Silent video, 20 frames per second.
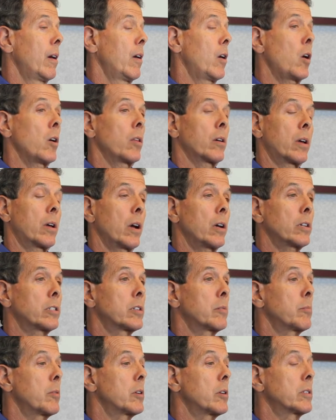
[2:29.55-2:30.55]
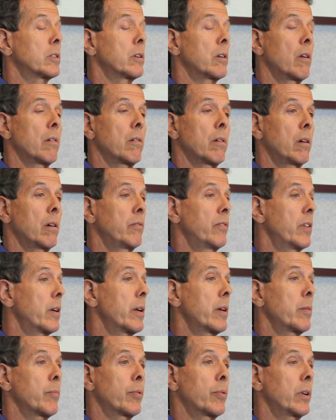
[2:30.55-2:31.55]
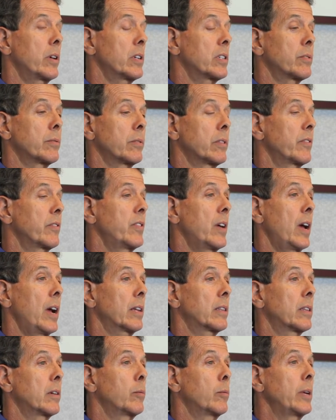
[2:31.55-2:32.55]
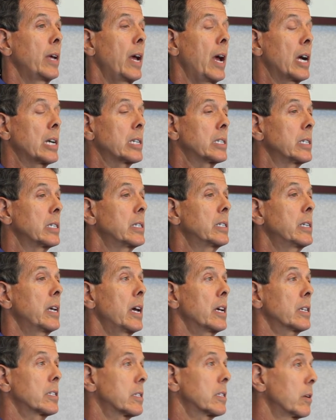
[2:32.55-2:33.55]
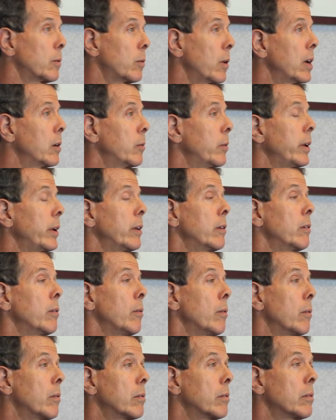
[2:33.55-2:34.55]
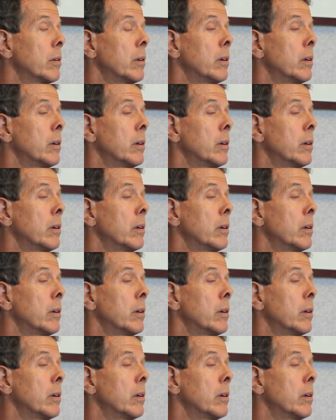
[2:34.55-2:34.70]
Oh, the customers are very impressed with the fact that we actually test the way we do.